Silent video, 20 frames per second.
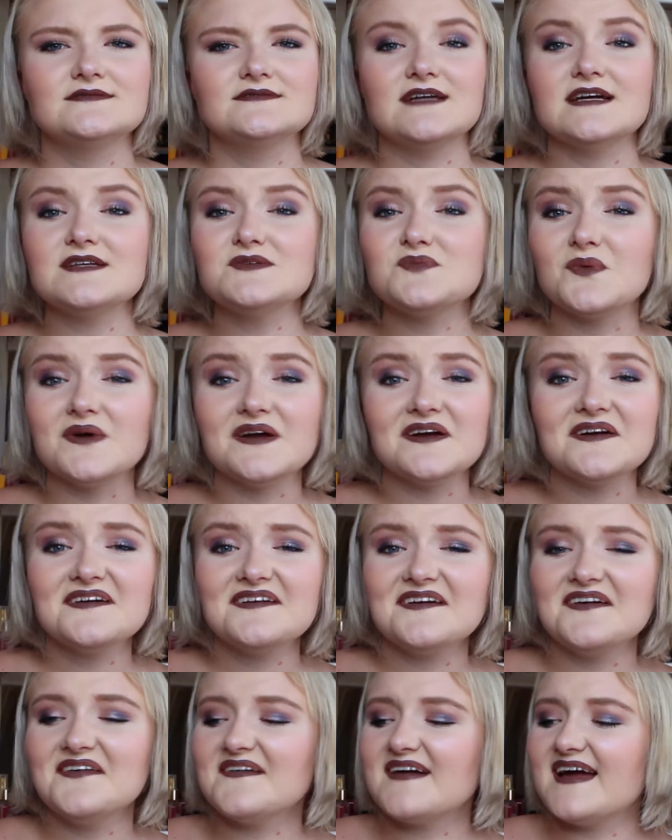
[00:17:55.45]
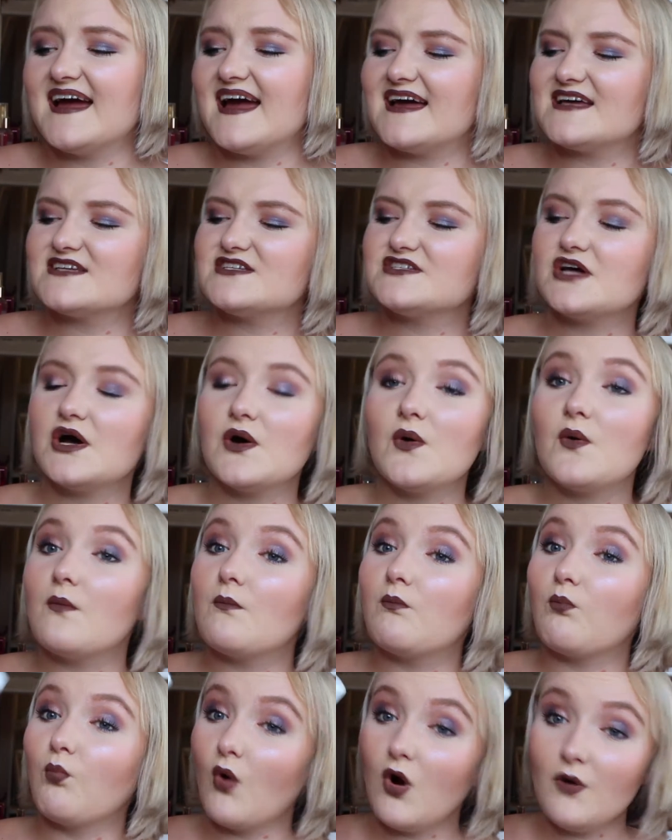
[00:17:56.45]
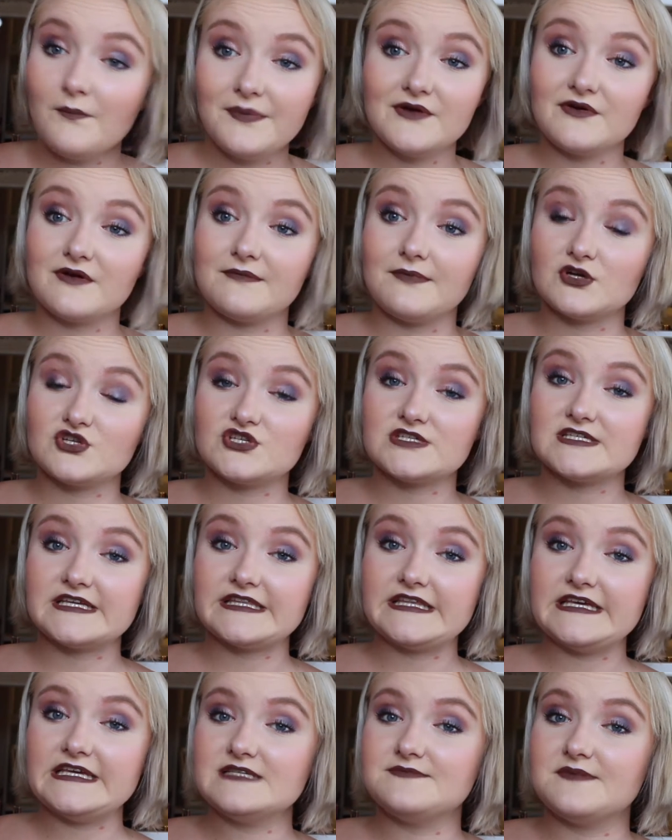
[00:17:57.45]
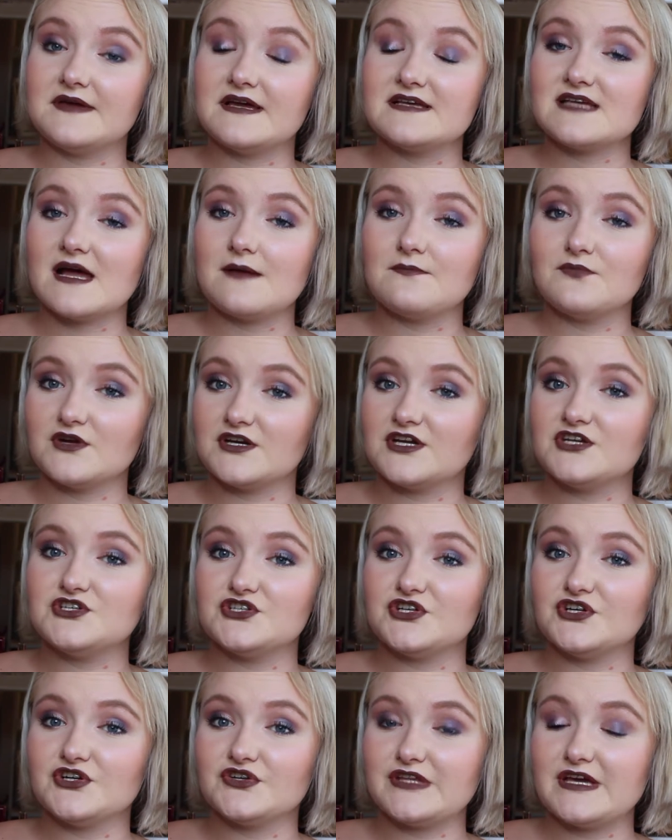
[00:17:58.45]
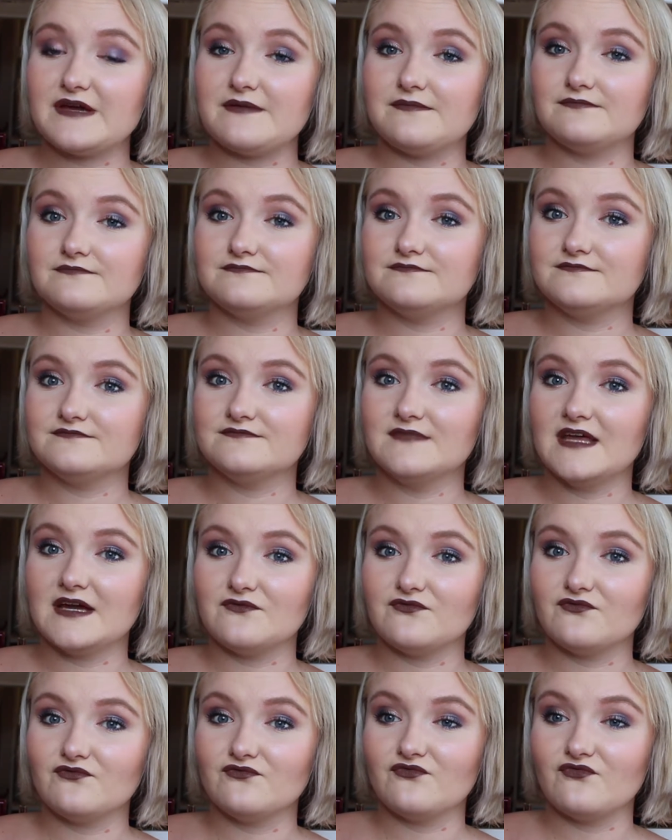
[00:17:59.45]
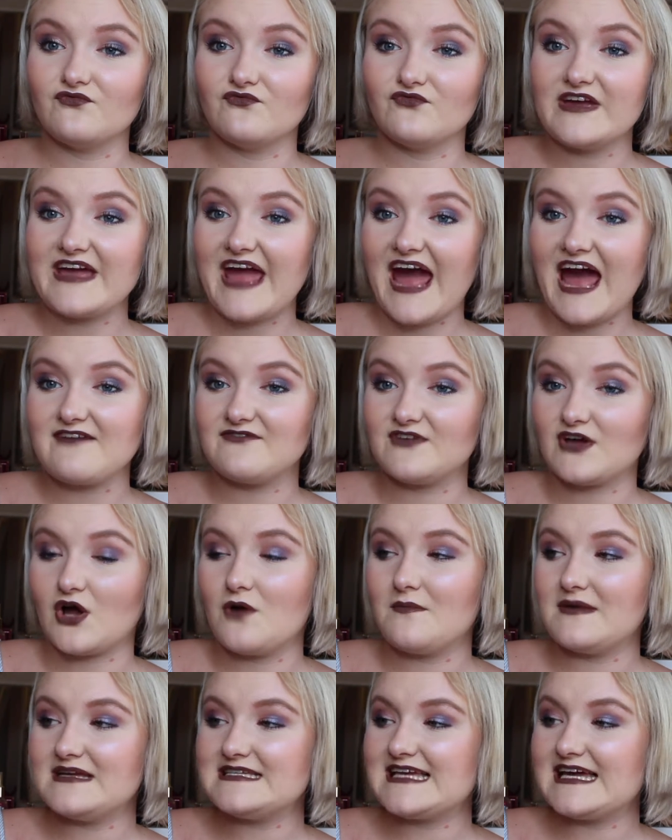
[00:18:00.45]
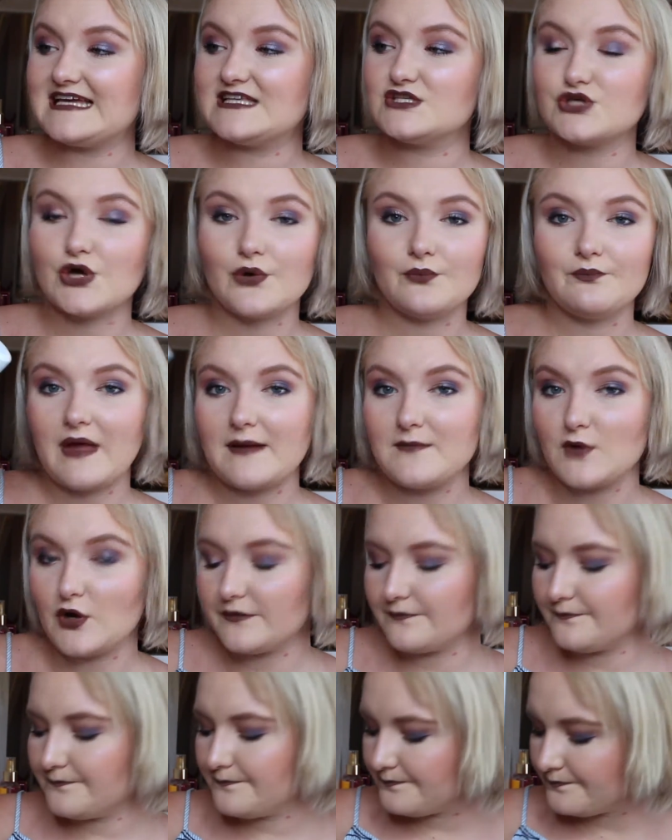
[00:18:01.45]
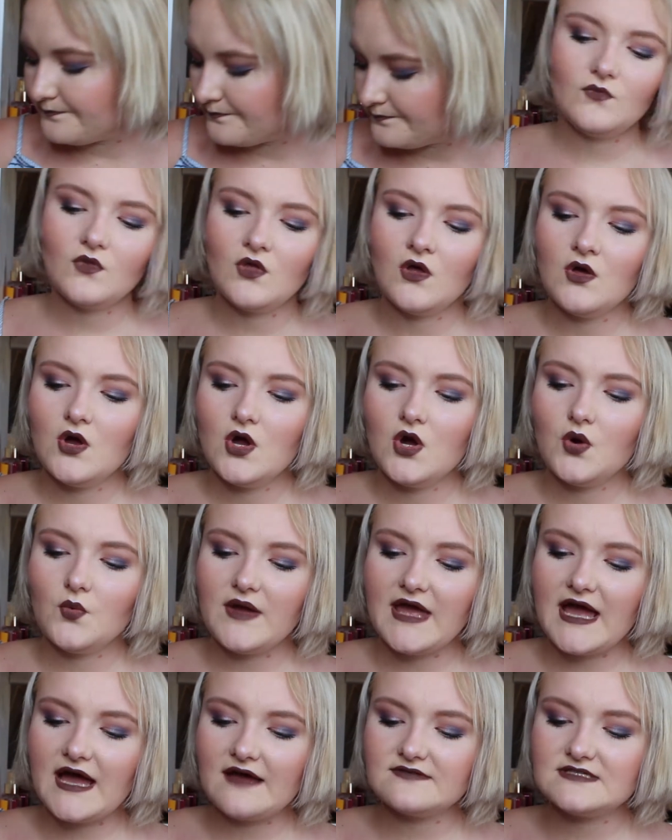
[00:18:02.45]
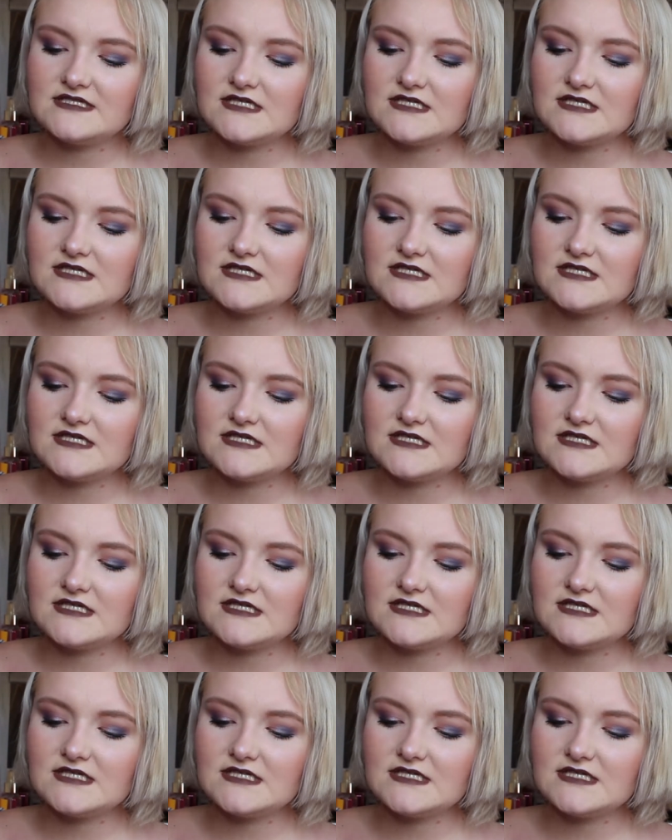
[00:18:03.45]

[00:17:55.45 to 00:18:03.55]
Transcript: that's weird. Okay, so won't be repurchasing these because I'm pretty sure they like wreak havoc on my skin, so I'm good. We have